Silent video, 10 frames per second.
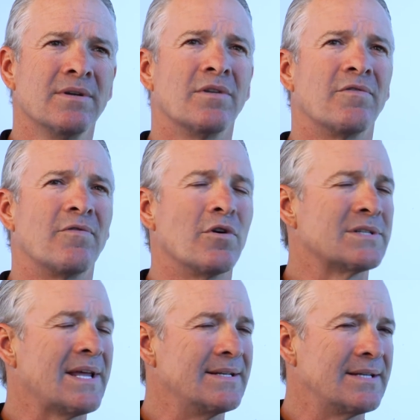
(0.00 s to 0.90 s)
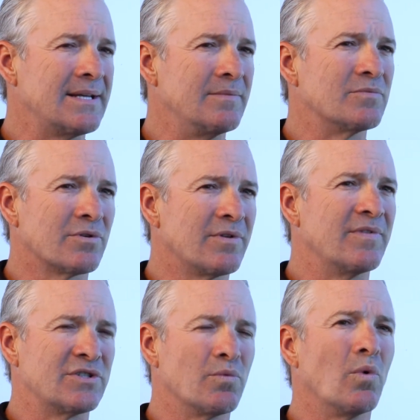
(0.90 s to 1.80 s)
The first 8 teams are
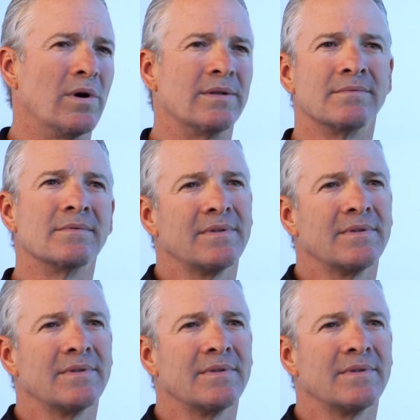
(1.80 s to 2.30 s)
Division 1.